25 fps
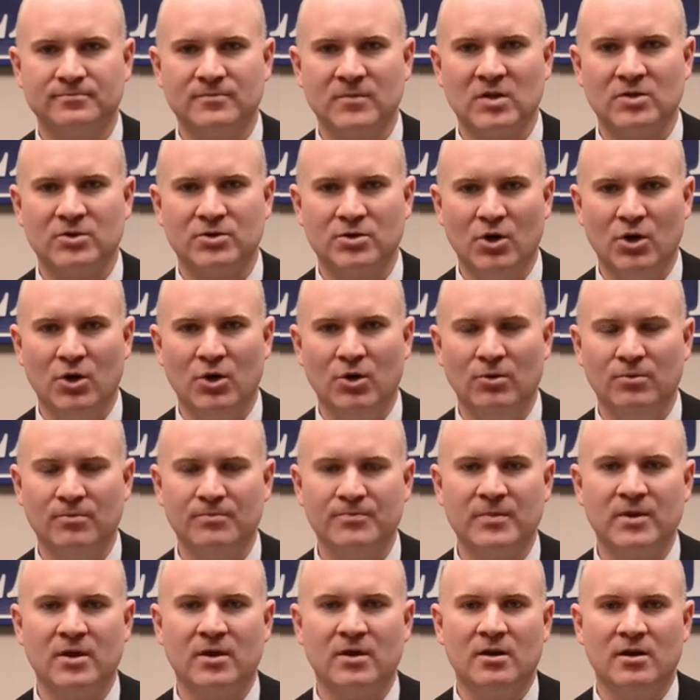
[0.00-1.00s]
So,
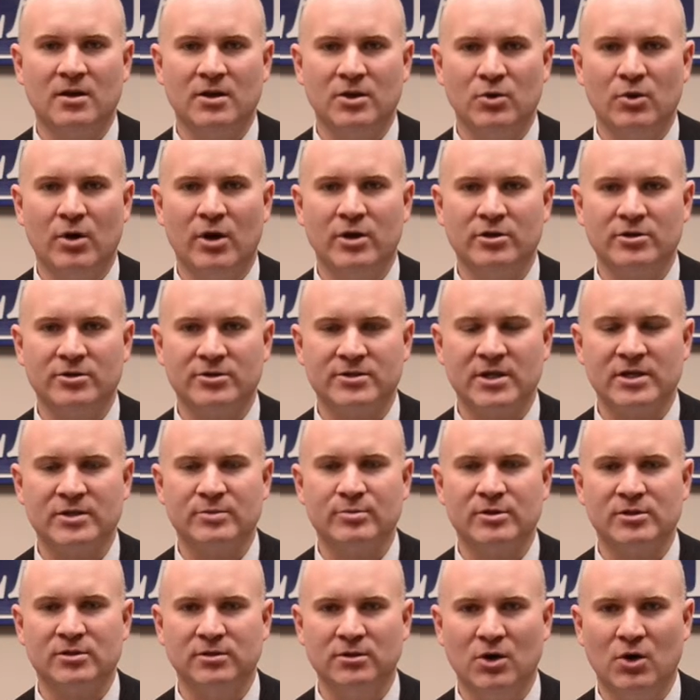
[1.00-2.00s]
you want your
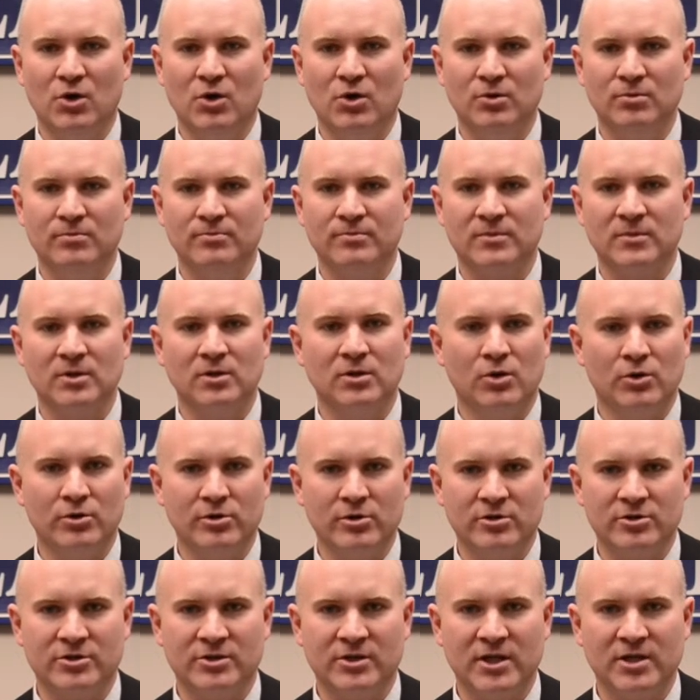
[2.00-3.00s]
assessments low, the lower
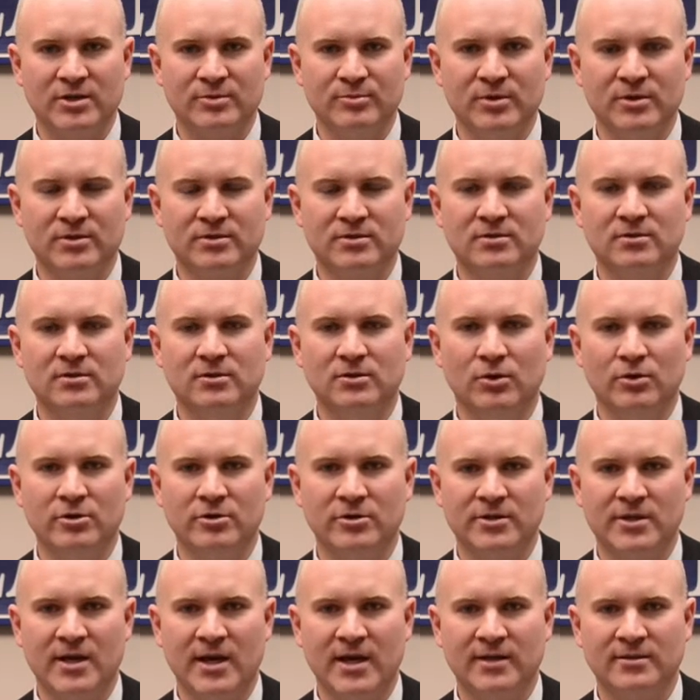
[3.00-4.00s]
your assessments, lower
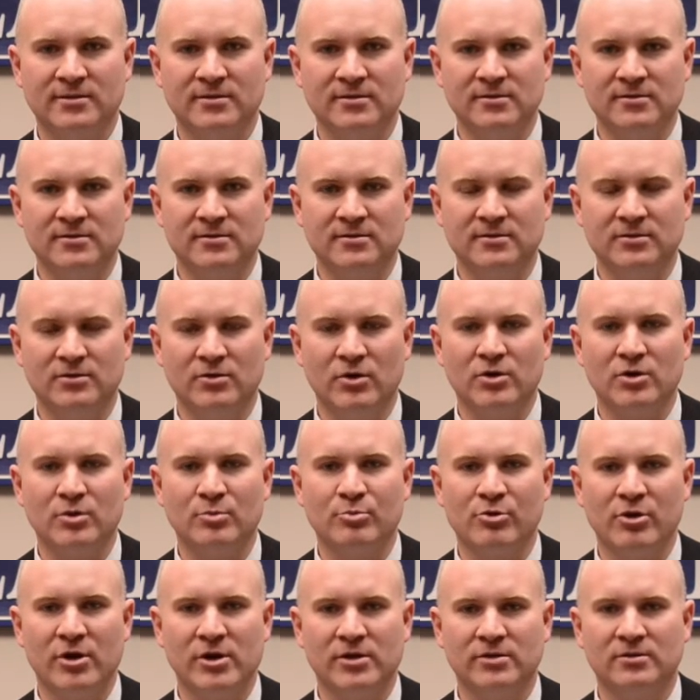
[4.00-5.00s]
your taxes. You want your
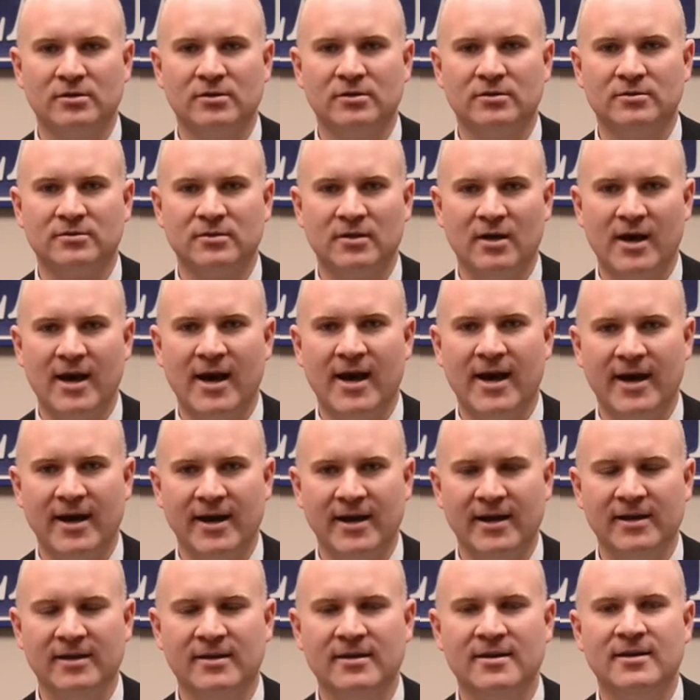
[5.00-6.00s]
appraisals
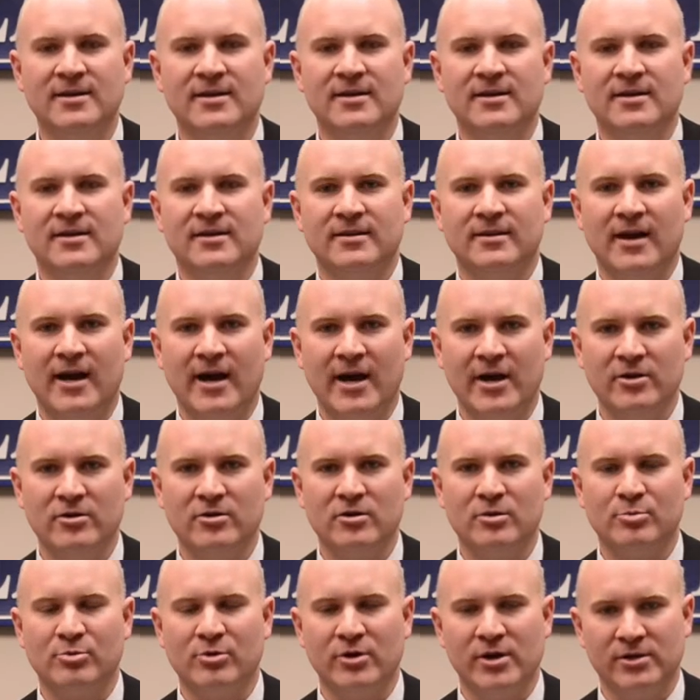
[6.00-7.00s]
high, the
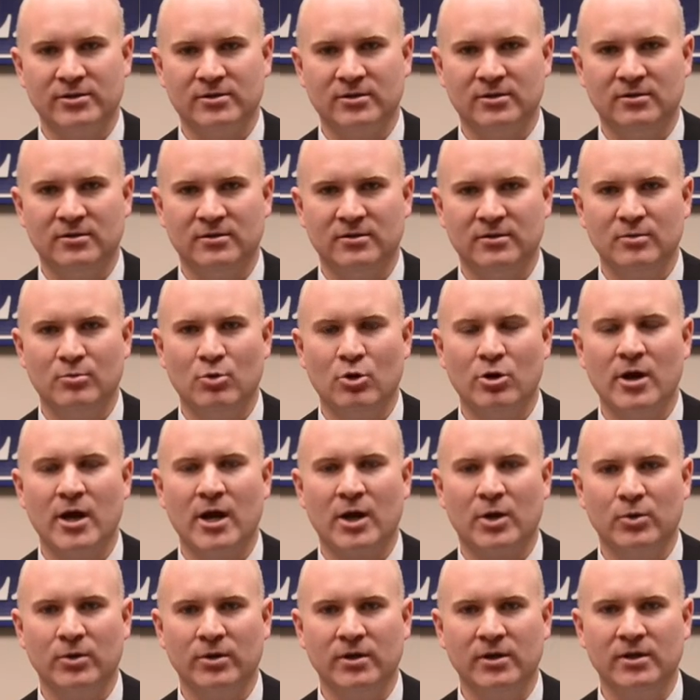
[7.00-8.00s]
higher appraisal, the more
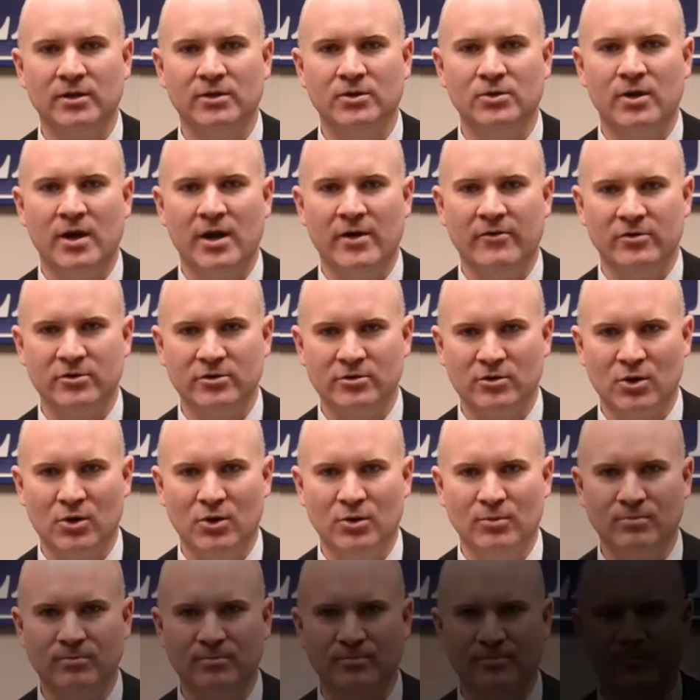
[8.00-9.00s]
equity you have in your
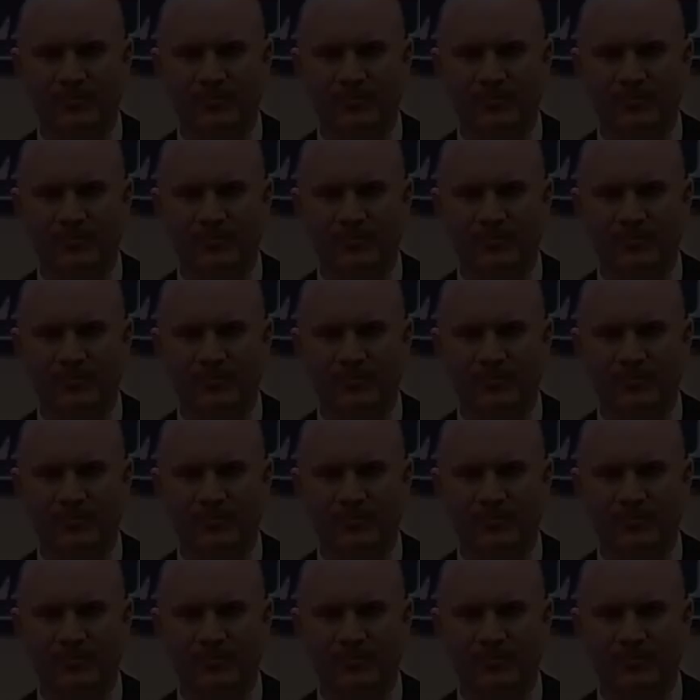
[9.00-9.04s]
home.